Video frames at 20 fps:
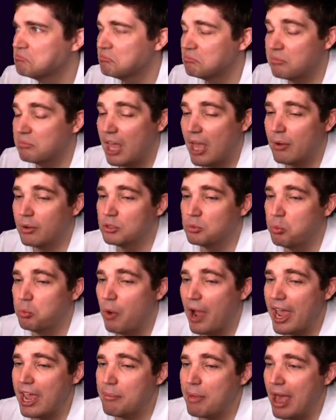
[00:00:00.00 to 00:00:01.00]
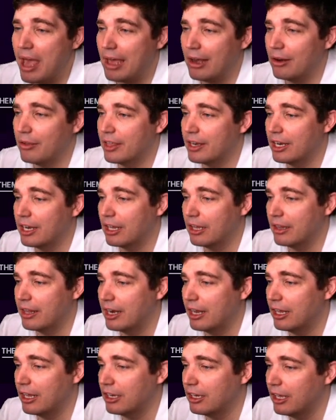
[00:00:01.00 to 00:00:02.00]
That was way better than a, than
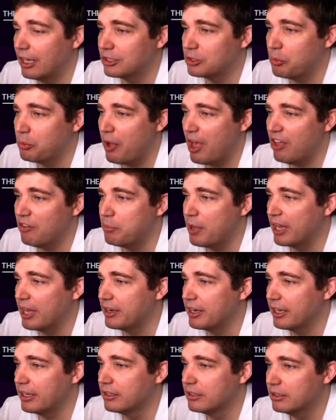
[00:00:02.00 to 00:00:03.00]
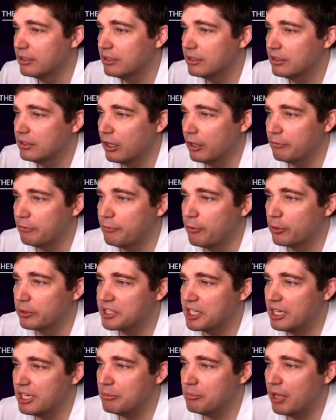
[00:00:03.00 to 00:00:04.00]
a, a twelve Bundy or a
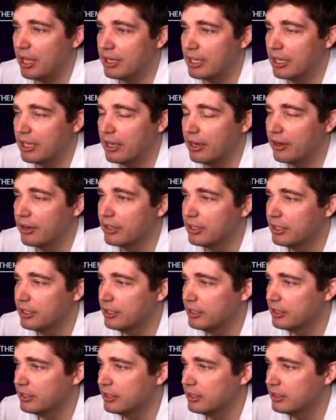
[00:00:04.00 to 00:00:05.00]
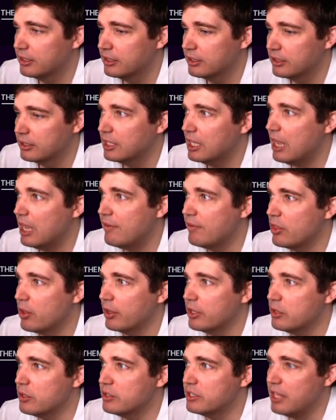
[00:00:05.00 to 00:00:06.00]
fourteen Bundy here. Even though
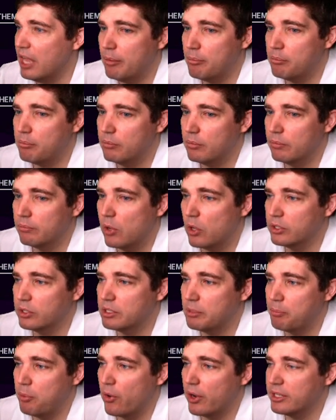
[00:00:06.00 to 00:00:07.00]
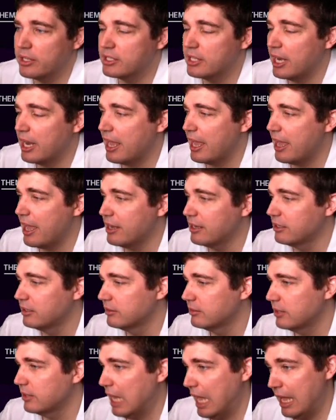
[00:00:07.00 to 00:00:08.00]
it used up most of the points that I had,
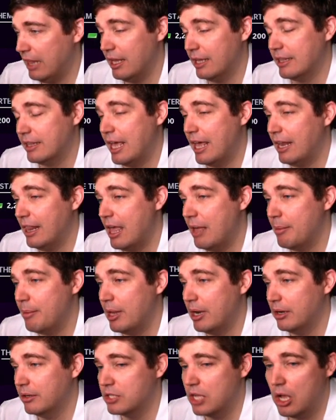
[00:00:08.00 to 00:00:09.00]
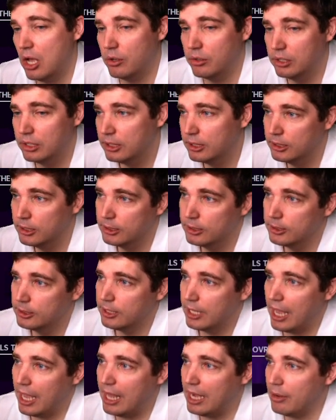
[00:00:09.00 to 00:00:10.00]
I like that a lot better. So
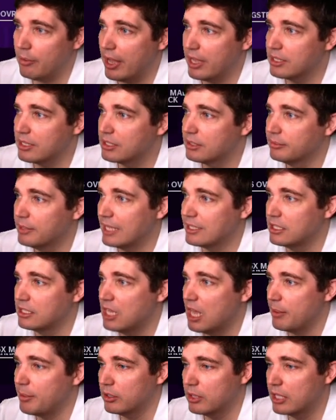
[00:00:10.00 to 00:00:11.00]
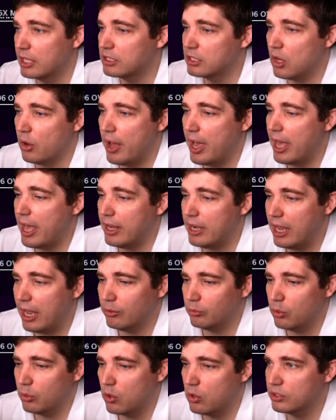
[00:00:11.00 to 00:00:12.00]
anyways, that's a W. Let's go ahead
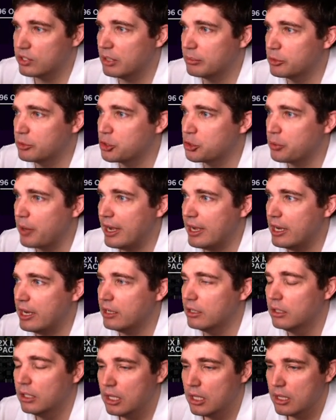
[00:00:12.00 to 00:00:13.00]
and roll some training.